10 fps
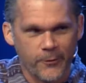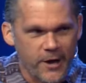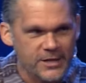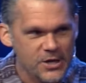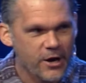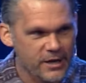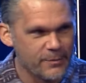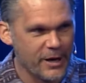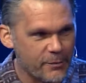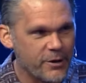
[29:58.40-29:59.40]
We're not talking
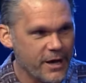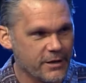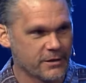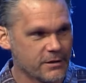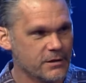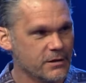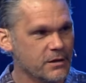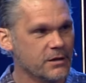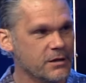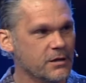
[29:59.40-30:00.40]
about bread.
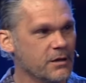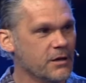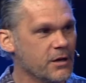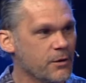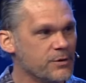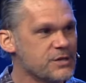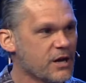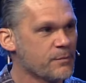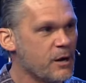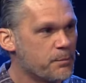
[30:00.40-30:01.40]
We're
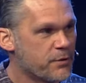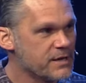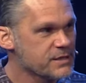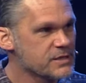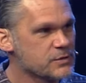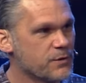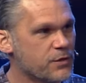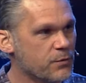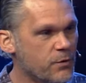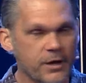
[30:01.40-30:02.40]
talking about presence with
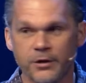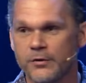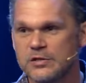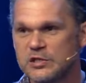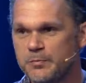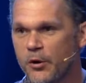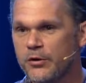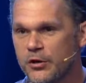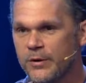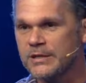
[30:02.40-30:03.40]
the one who spoke you